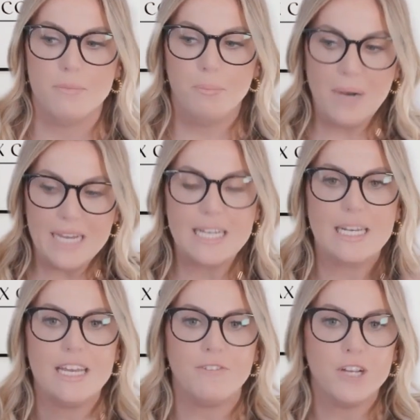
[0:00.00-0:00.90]
But
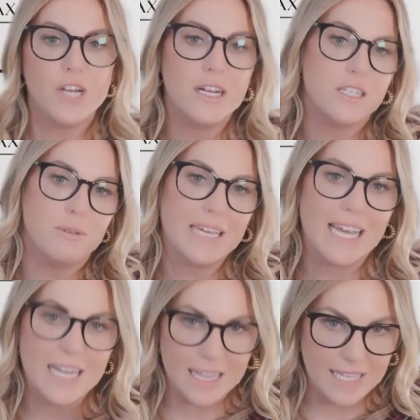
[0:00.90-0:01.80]
if you're not doing
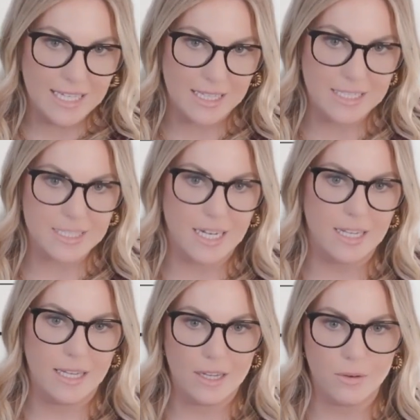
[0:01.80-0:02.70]
anything, that's kind of
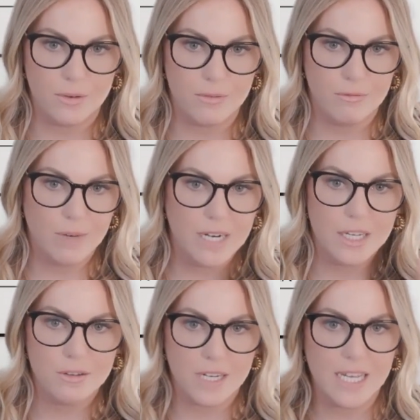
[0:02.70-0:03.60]
like where
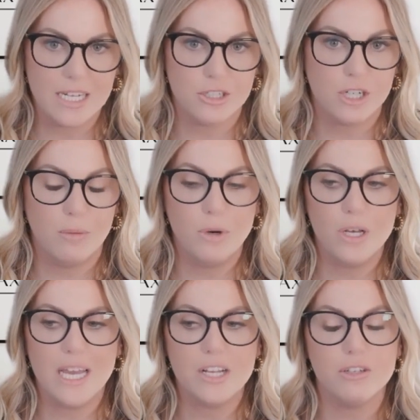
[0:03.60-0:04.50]
you can get in trouble
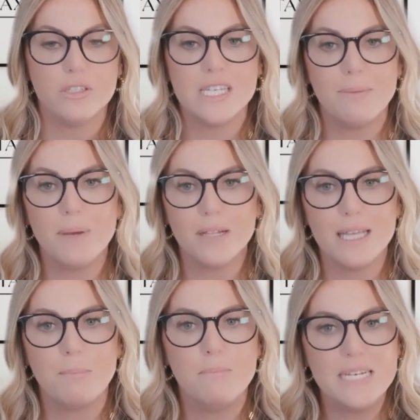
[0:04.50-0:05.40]
and you'll
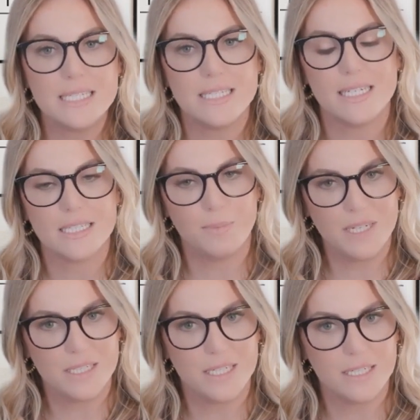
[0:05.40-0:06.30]
typically miss
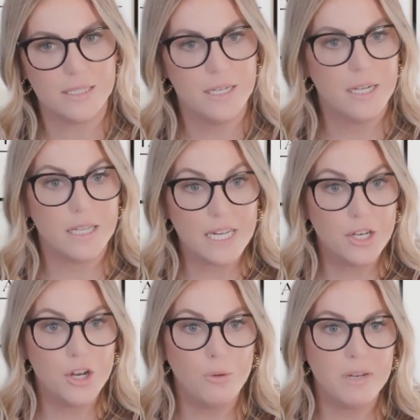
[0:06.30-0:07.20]
expenses. Like
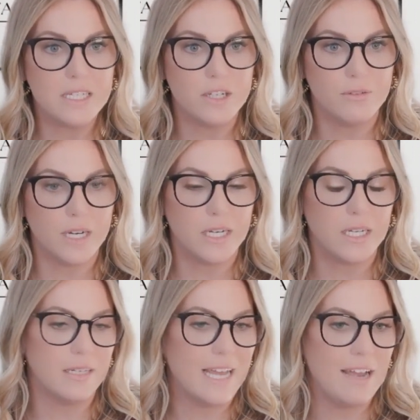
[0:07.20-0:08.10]
nobody's over
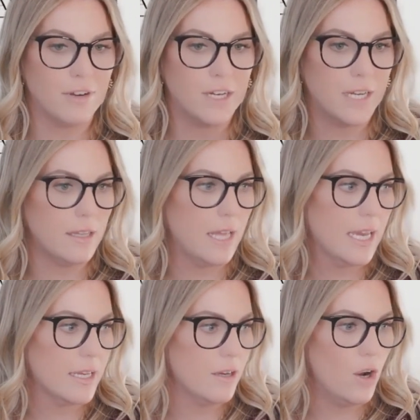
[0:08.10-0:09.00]
ever going to
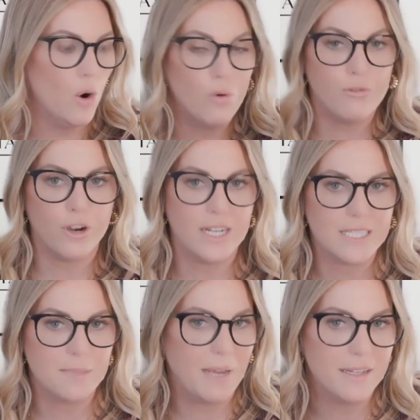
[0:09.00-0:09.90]
like over
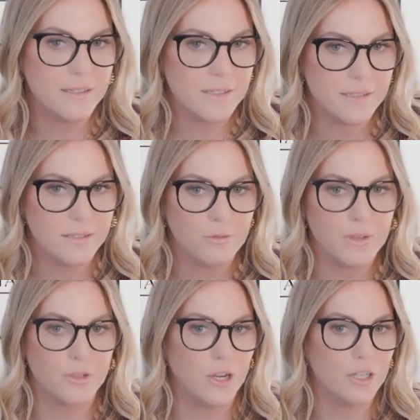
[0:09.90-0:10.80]
expense when
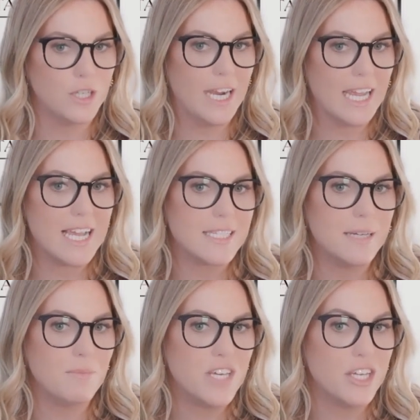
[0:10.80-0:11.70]
they're not tracking
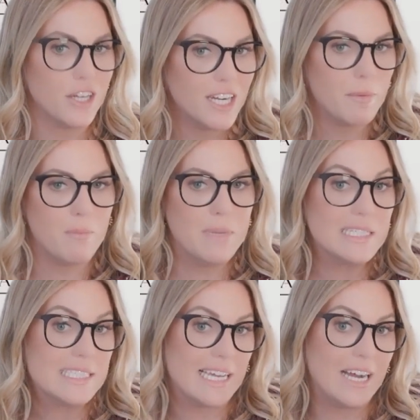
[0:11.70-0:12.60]
something. You're going to be
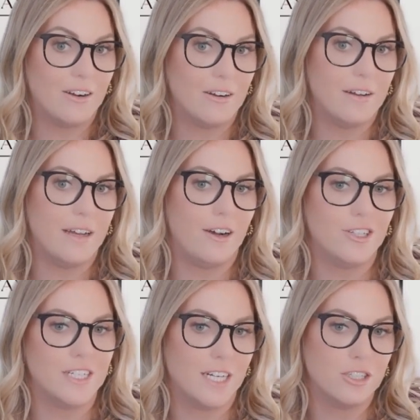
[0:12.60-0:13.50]
missing out on
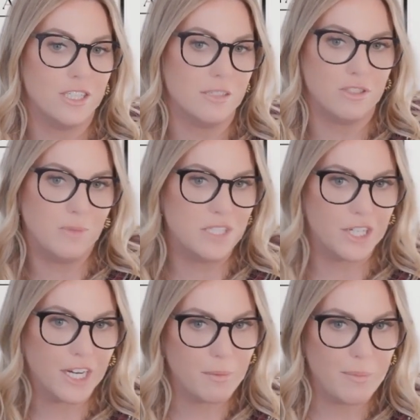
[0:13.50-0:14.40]
deductions, which means you're going to be